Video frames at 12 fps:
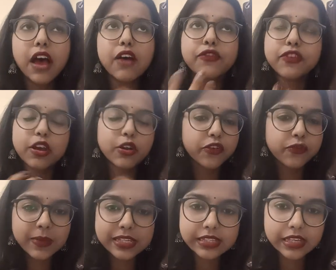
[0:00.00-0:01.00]
fear of
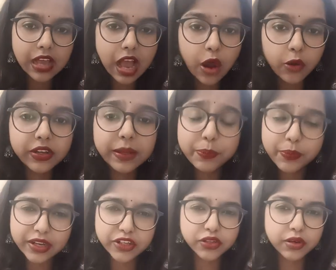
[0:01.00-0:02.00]
missing out,
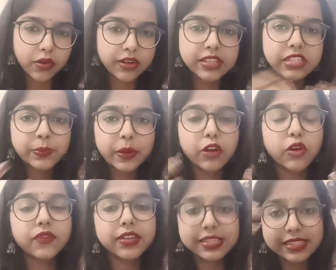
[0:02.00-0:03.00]
depression, or the spread
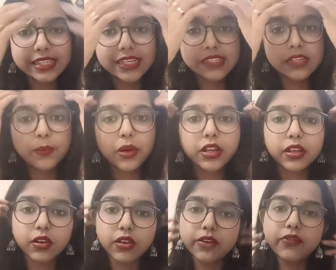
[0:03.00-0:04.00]
of disease. In
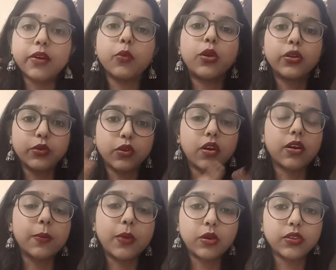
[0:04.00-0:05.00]
particular, if I want to talk
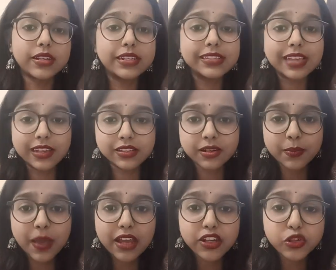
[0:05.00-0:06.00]
about the disaster
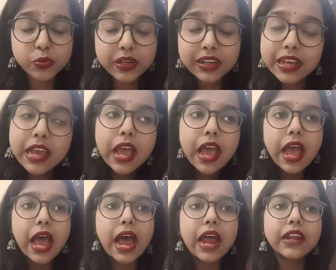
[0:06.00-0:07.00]
management,
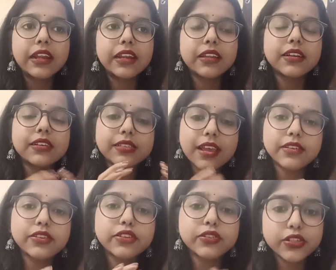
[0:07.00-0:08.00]
and in the
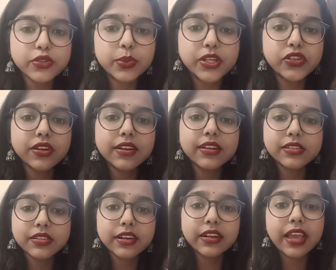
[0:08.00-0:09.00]
disaster situation, a
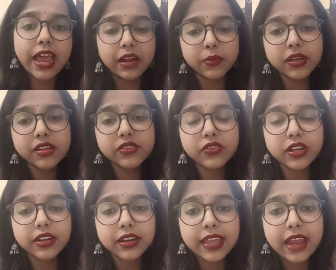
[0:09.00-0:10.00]
district
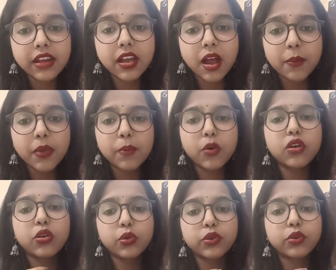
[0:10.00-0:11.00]
administrator can come up or
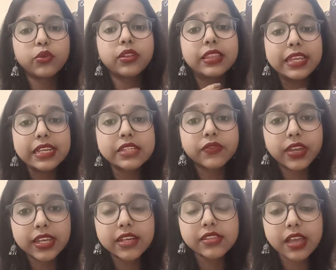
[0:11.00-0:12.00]
look to these
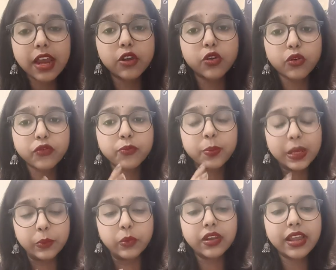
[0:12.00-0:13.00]
various kind of
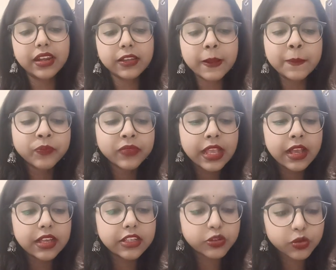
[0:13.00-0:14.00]
people and
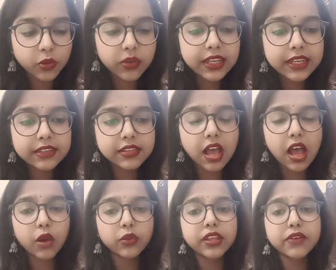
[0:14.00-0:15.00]
the stories,
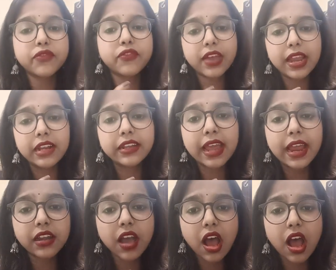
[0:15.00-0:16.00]
how they felt,
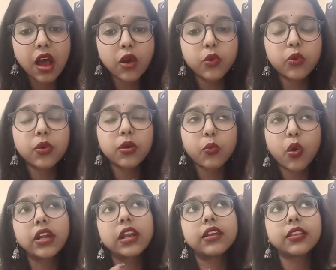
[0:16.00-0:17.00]
and
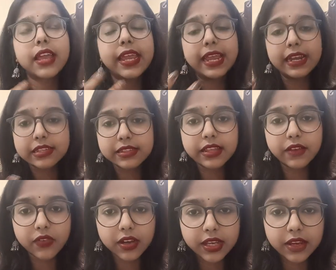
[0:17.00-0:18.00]
what are the aids they
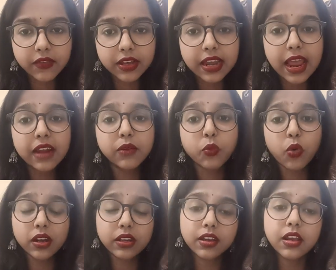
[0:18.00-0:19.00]
were given, and
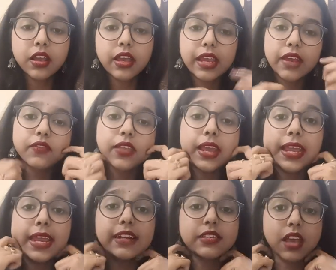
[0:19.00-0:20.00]
what if the
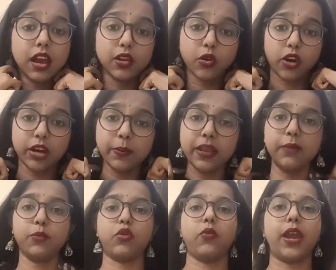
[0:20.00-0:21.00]
aids are not being
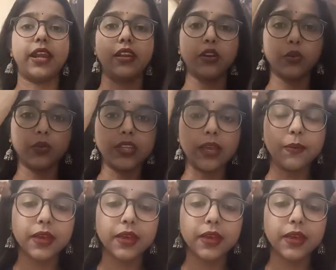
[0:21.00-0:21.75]
provided to them